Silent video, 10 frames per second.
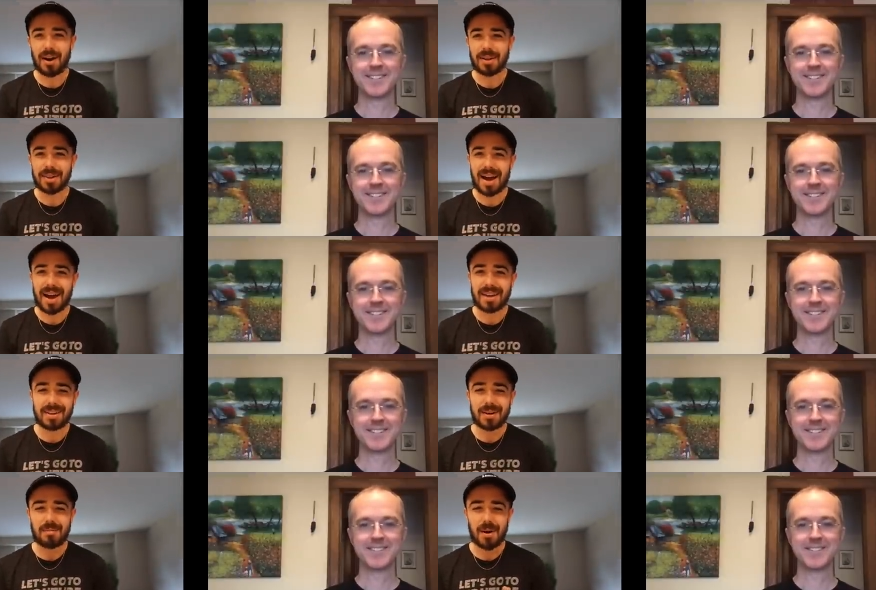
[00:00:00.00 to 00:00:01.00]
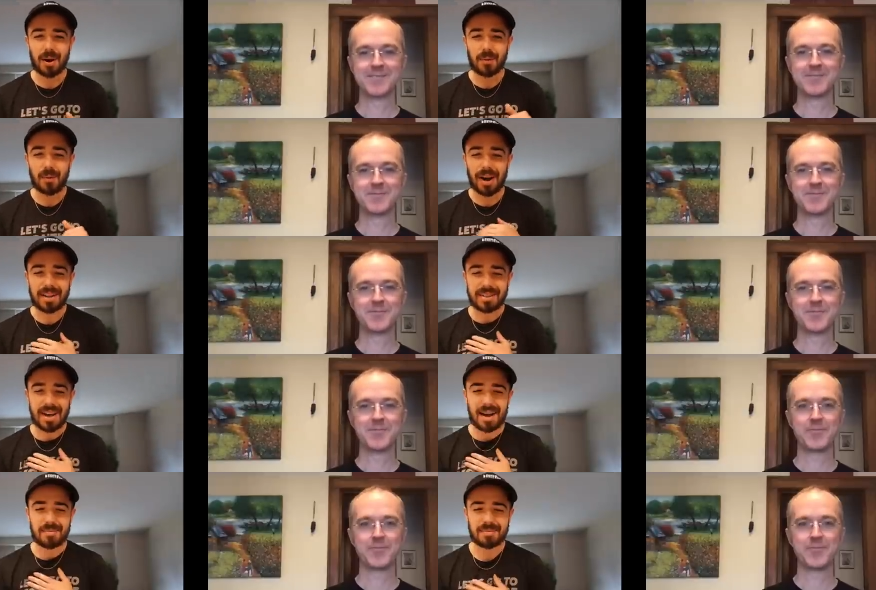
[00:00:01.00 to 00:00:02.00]
Speaker 1: on the line here. Mark, what is
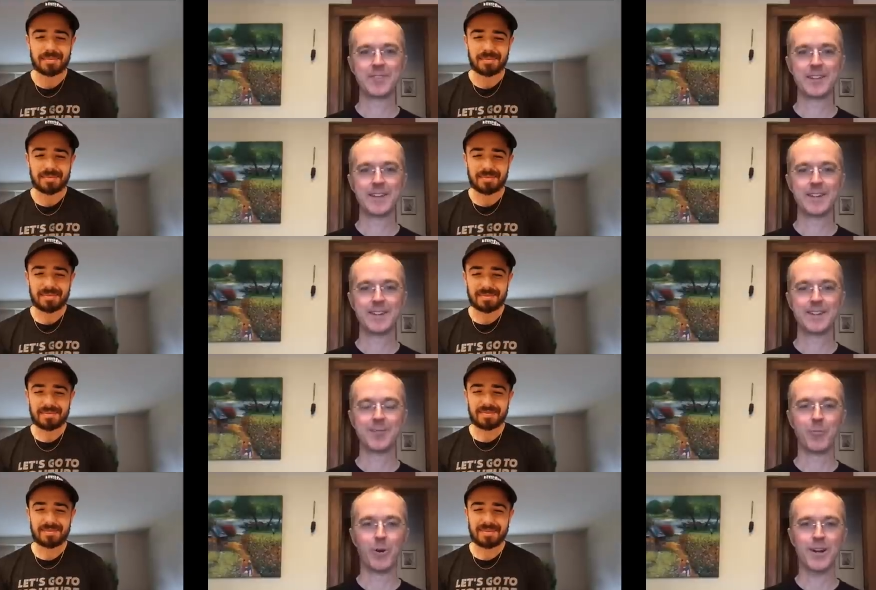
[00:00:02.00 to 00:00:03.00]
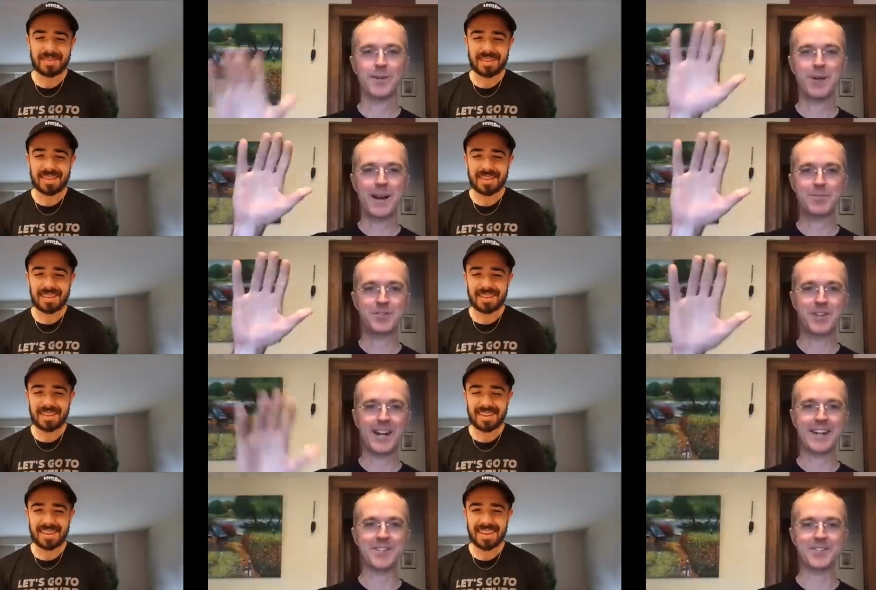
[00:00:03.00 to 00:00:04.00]
up?
Speaker 2: What, what up,
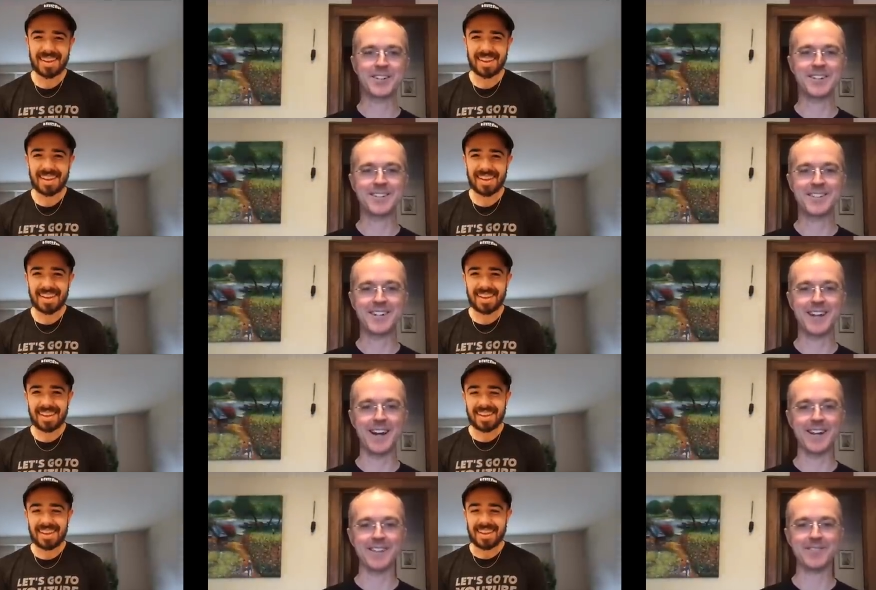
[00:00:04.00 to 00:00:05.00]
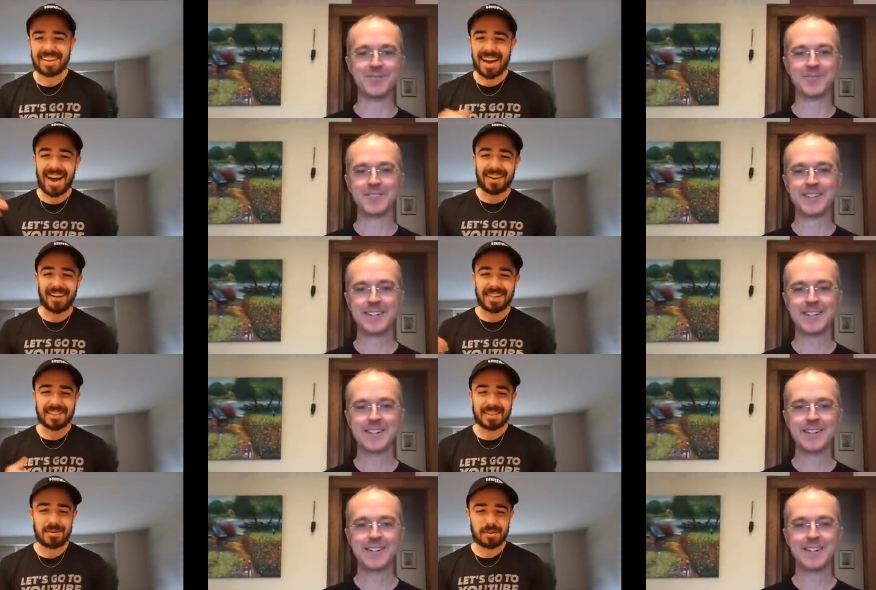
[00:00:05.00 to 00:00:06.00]
Hyperchange? Change? Good, Good, to see, you, Gally. Yeah,
Speaker 1: great
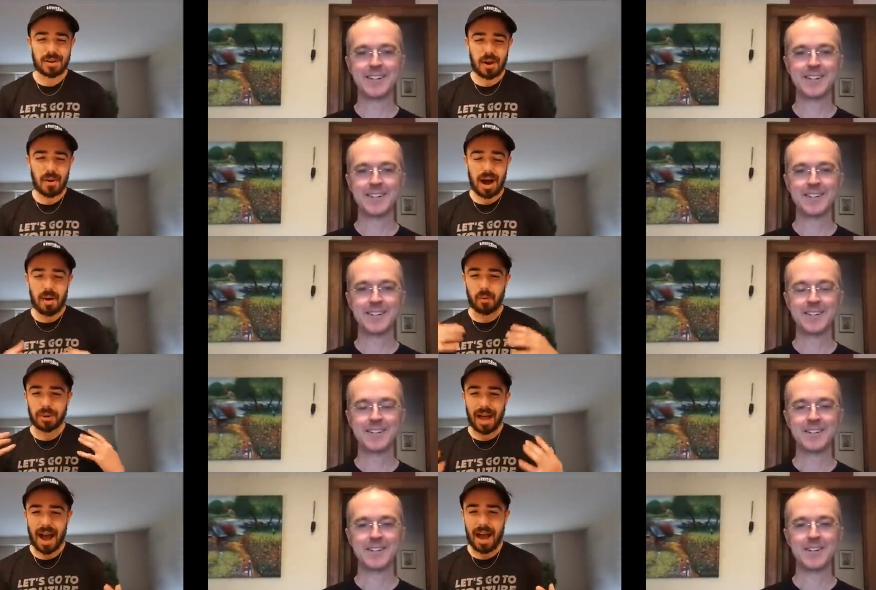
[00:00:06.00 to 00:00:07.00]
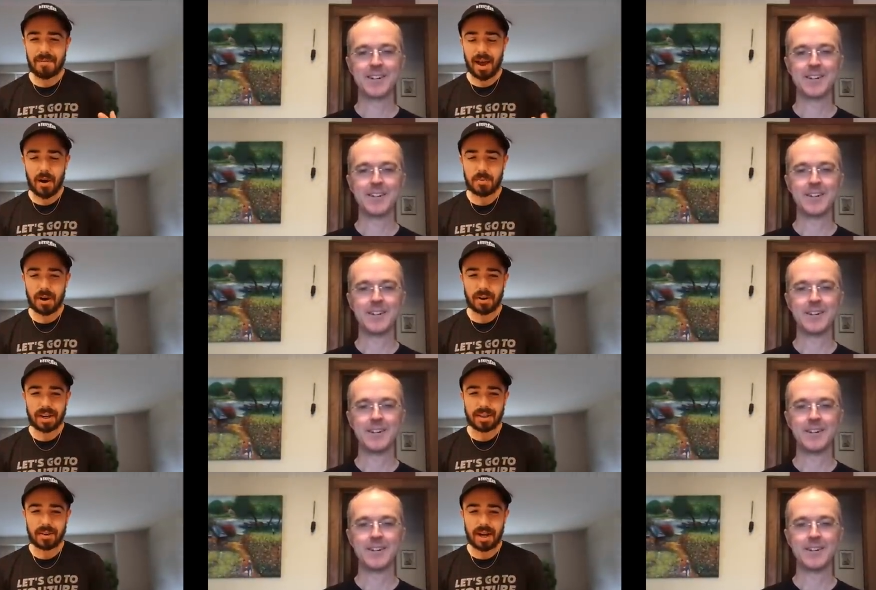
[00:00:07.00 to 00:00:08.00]
to see you. So um, we're live. I hope y'all
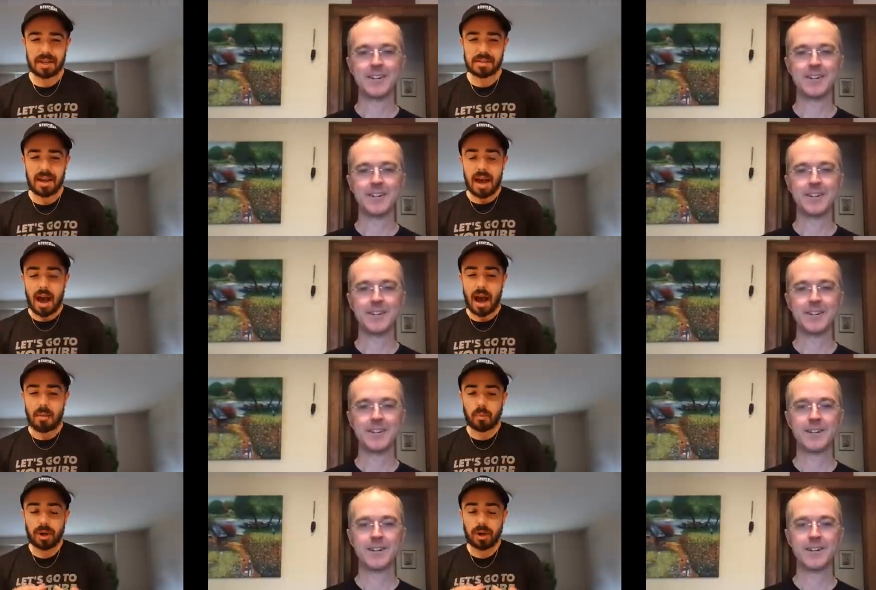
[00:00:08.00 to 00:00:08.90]
can hear us. Um,